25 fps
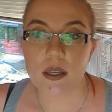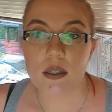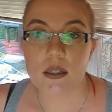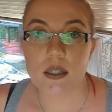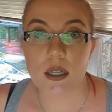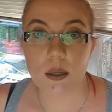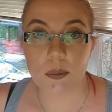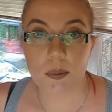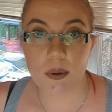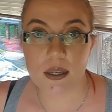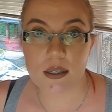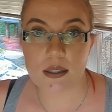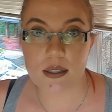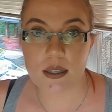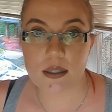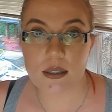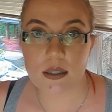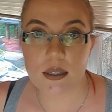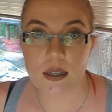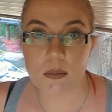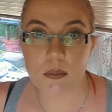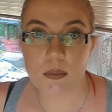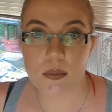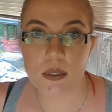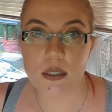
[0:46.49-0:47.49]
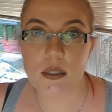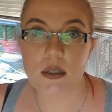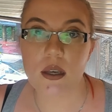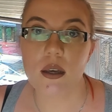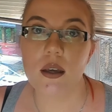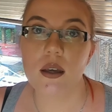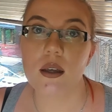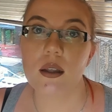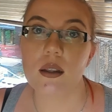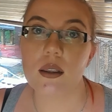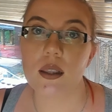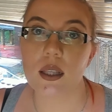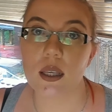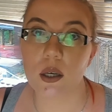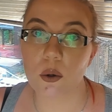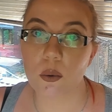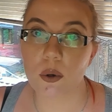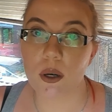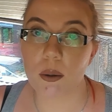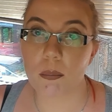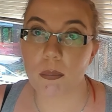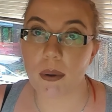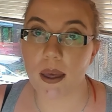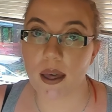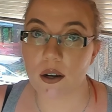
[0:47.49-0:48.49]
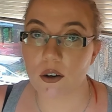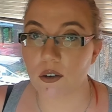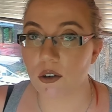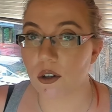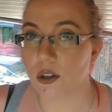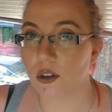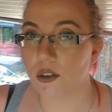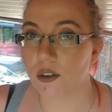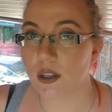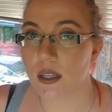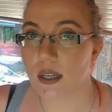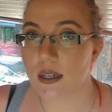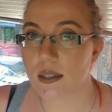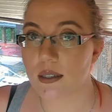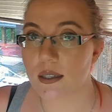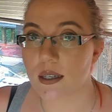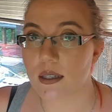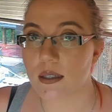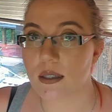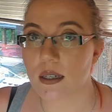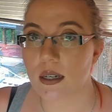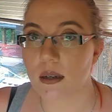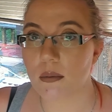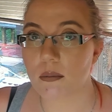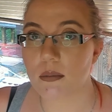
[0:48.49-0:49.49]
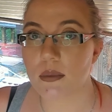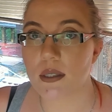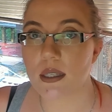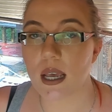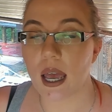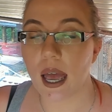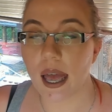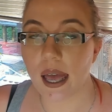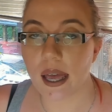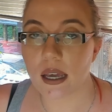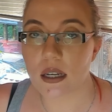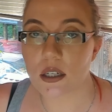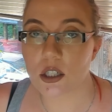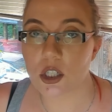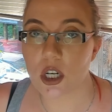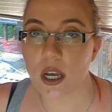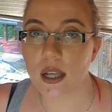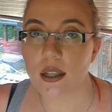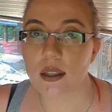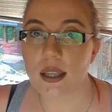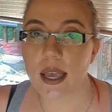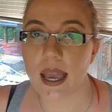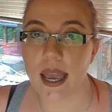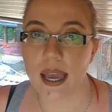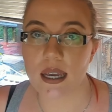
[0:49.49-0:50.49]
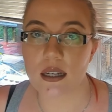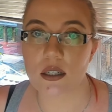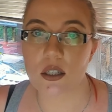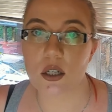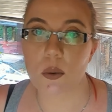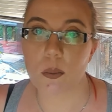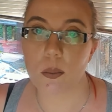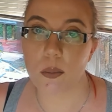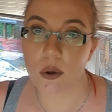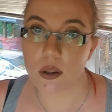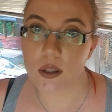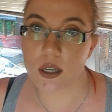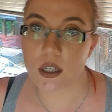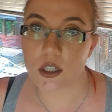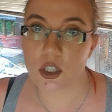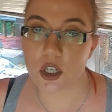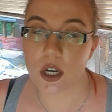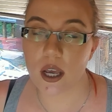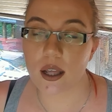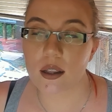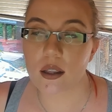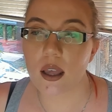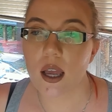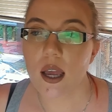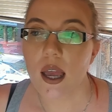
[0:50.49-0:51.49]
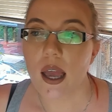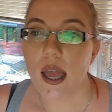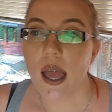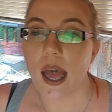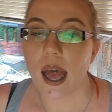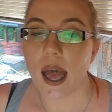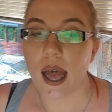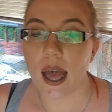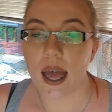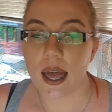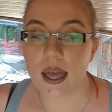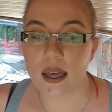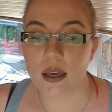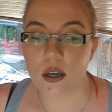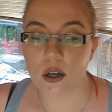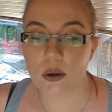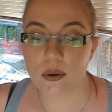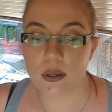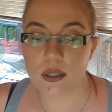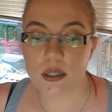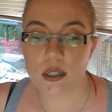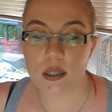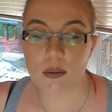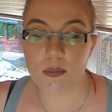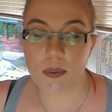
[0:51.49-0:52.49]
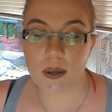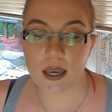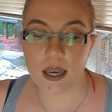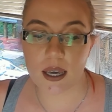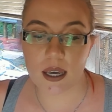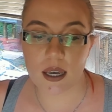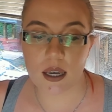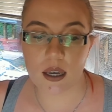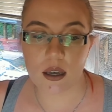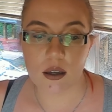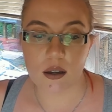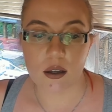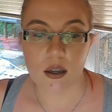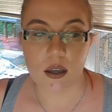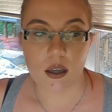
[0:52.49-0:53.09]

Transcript: dipping systems, liquid and powder acrylic systems, hard gel and polygel are going to be